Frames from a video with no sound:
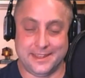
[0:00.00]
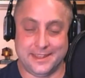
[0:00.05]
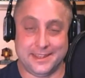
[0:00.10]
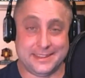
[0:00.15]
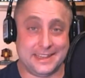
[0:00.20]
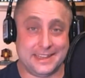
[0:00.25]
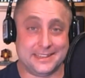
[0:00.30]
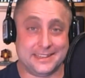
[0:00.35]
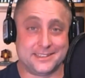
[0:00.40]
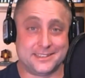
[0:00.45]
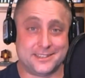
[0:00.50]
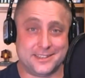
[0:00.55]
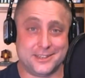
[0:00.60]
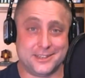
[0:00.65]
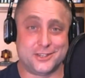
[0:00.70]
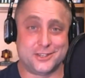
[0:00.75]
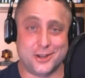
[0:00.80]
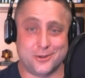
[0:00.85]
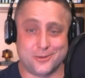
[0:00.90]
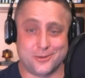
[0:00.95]
Yeah, this
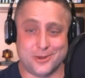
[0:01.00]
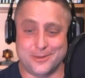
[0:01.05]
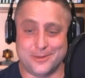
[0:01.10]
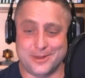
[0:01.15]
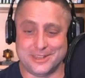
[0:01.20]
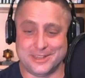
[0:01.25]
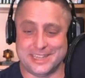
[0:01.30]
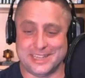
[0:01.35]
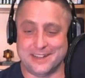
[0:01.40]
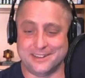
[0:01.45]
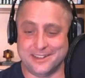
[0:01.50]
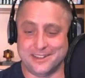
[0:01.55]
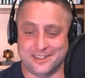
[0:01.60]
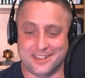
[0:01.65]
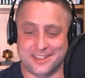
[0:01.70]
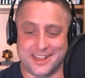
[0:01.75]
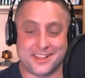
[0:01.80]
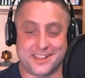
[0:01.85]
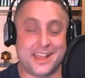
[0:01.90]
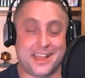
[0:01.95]
show really went downhill in
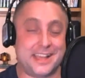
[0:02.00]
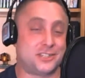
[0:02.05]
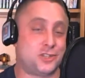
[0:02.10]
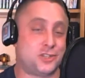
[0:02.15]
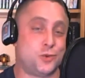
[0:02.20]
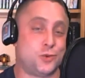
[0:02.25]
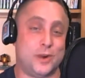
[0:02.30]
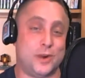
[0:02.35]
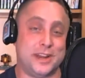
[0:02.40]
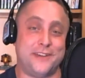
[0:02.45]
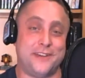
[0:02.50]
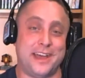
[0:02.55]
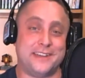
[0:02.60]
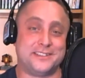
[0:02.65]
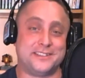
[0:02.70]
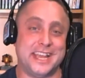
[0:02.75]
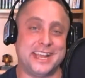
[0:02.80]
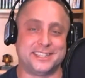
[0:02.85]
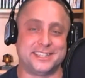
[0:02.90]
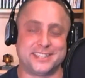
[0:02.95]
like the last 25
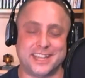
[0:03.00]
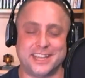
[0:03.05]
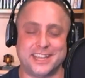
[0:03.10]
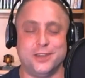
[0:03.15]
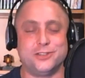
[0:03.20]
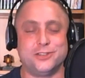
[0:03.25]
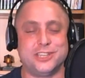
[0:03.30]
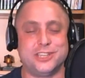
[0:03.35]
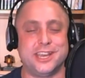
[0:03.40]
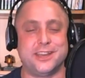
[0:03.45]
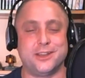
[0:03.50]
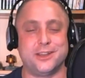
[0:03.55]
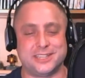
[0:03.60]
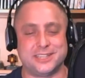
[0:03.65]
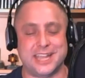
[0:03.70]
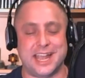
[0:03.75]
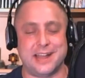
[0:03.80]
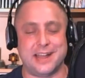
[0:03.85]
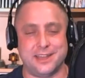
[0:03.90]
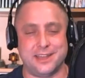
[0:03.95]
seconds. Like usually it goes
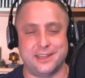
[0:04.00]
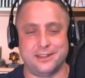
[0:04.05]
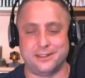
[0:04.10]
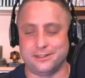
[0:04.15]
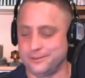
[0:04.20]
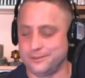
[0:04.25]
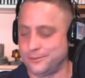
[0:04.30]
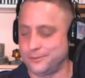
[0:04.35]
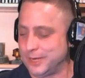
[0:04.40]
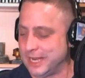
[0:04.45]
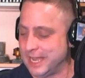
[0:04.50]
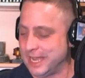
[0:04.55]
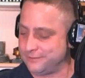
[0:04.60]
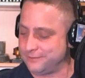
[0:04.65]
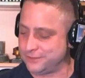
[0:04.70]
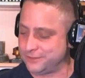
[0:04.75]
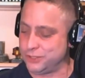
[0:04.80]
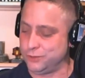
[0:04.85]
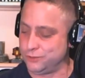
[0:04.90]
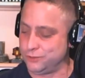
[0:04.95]
downhill when I
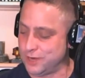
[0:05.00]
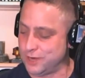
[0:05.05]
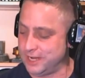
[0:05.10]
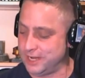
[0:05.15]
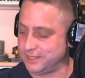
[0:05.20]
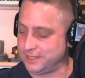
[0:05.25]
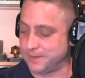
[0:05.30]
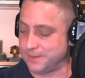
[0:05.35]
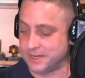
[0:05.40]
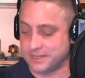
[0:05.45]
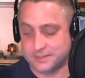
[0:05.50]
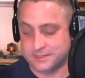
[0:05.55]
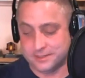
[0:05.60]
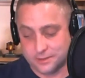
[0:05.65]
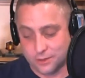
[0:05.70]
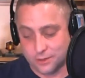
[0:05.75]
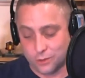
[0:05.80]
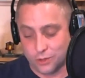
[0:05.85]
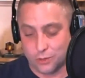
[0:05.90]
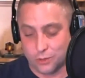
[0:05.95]
have 2 drinks, but
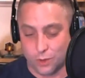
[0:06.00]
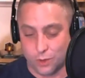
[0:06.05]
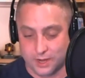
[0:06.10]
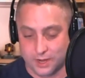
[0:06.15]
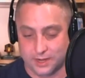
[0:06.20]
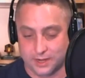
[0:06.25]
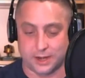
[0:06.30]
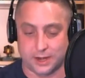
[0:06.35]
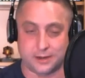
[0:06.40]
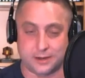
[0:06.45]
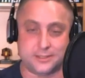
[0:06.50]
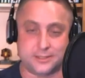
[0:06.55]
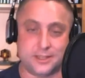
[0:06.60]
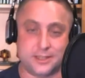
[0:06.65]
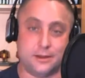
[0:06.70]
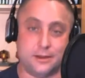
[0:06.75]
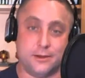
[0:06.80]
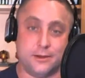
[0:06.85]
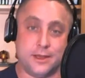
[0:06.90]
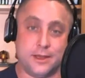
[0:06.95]
only 1 here.
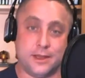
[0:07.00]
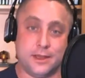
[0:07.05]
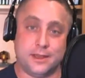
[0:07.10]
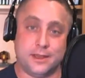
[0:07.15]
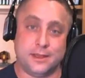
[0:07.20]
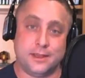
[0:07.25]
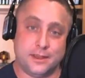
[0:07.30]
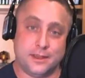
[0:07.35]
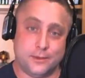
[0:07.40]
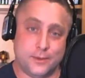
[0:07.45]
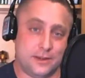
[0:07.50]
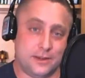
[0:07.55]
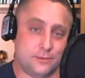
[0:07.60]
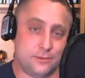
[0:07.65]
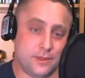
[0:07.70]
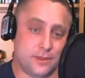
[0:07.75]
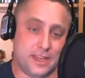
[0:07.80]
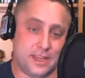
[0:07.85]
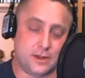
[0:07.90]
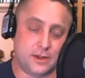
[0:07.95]
So we
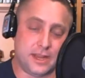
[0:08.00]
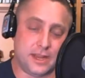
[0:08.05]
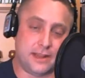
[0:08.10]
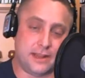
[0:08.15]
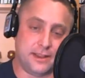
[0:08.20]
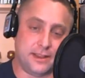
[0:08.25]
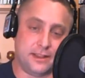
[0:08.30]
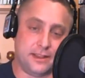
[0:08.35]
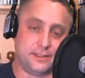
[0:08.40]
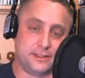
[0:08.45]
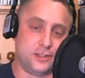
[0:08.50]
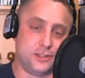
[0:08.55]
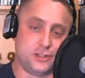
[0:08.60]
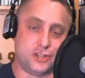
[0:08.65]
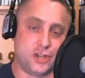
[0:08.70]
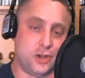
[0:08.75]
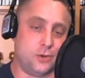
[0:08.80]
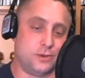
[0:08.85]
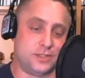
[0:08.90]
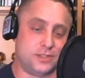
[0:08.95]
didn't really go downhill until the
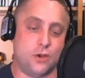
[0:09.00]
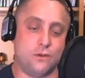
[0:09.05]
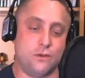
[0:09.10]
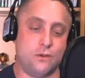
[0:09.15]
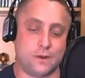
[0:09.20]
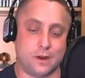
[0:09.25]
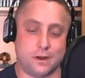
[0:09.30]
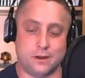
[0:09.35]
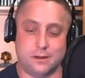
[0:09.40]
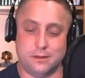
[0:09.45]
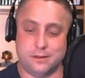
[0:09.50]
show was over.